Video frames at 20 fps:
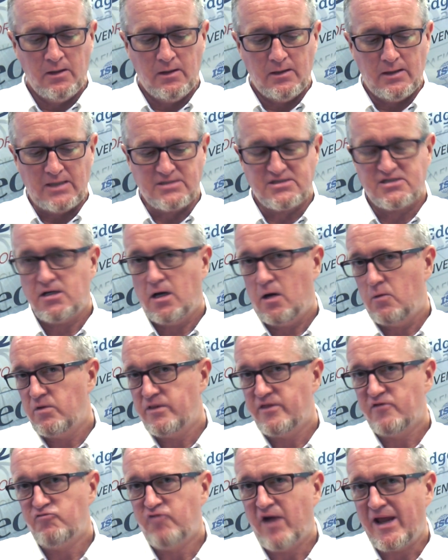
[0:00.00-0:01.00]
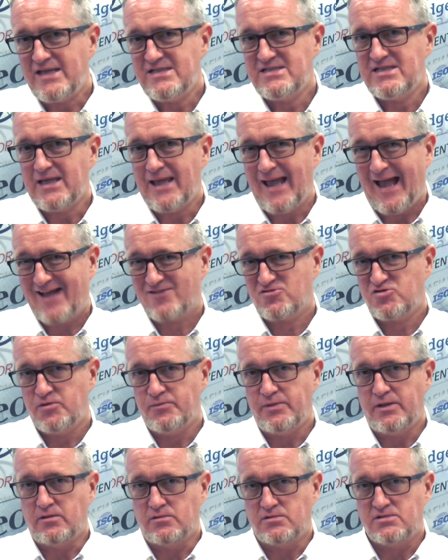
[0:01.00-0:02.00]
Let's start with the RACI
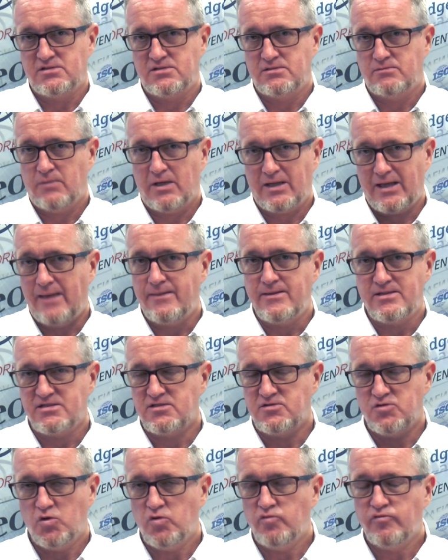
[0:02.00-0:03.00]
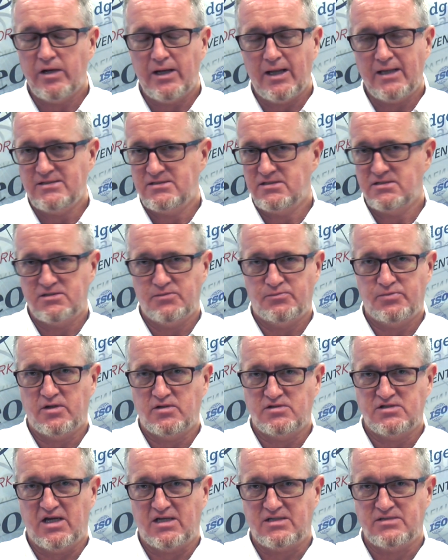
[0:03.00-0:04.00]
attributes. Again, this is all related to
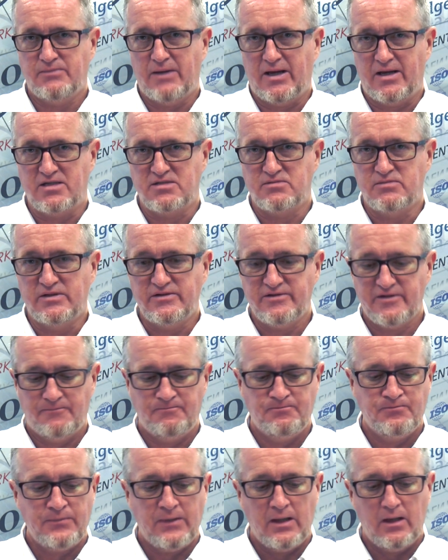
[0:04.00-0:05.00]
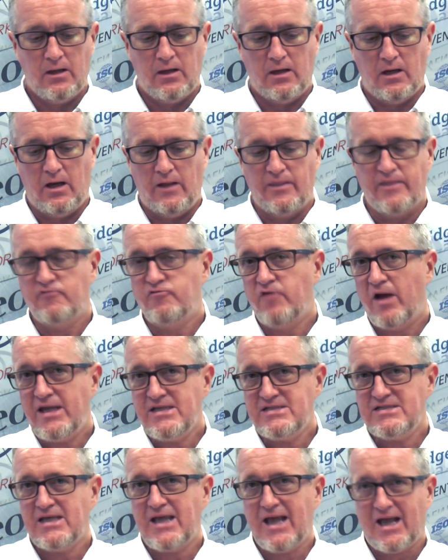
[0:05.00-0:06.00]
project management. And the
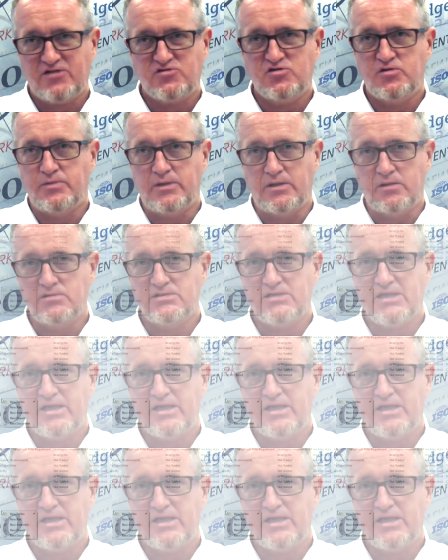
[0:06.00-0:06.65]
RACI attributes